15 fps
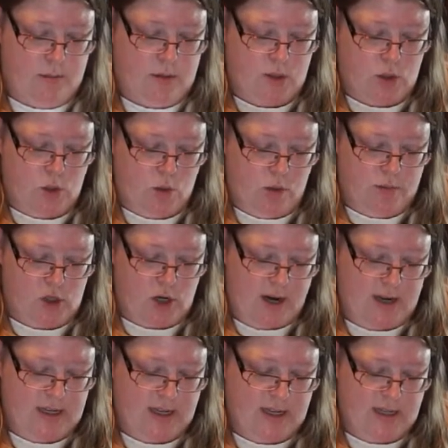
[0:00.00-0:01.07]
So I'm
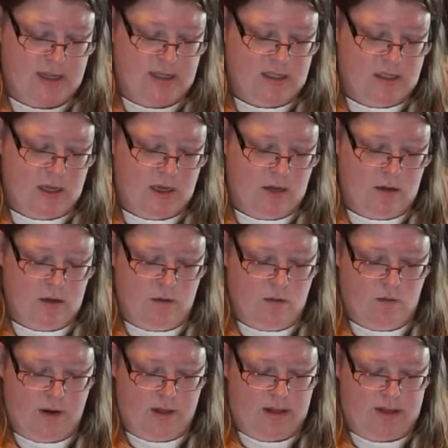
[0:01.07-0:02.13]
trying to get this done
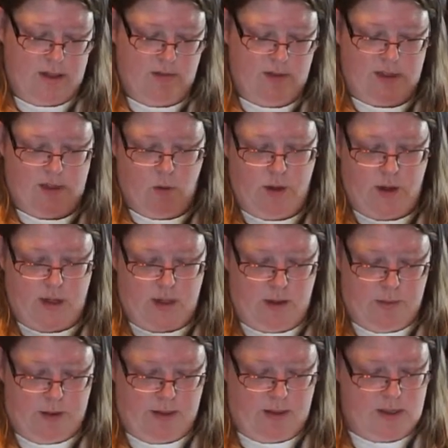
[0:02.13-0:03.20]
relatively quickly,
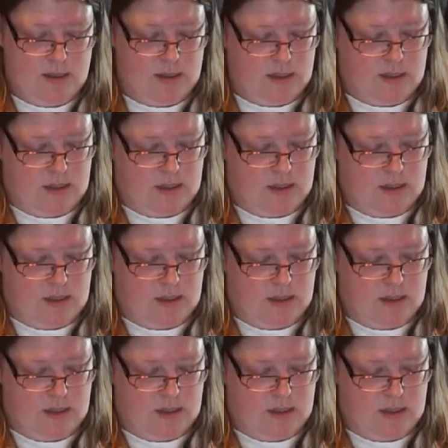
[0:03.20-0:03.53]
but this